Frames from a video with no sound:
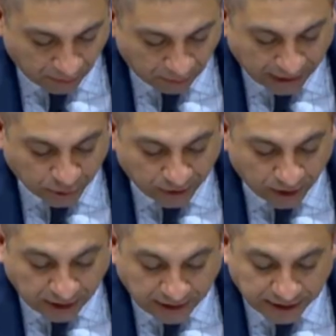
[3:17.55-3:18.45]
But as we
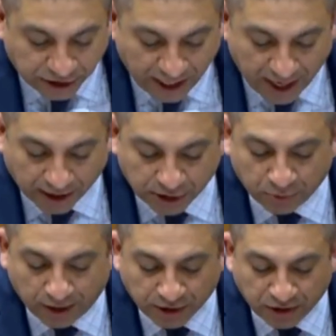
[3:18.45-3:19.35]
look at these challenges,
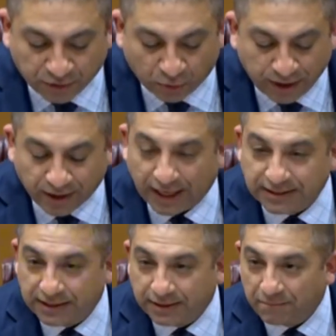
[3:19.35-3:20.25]
we also have to realize
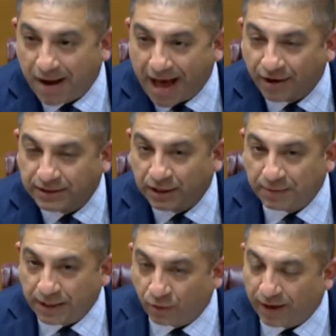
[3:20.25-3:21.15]
that the models that are
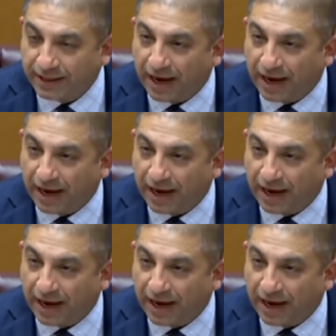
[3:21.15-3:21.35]
being created,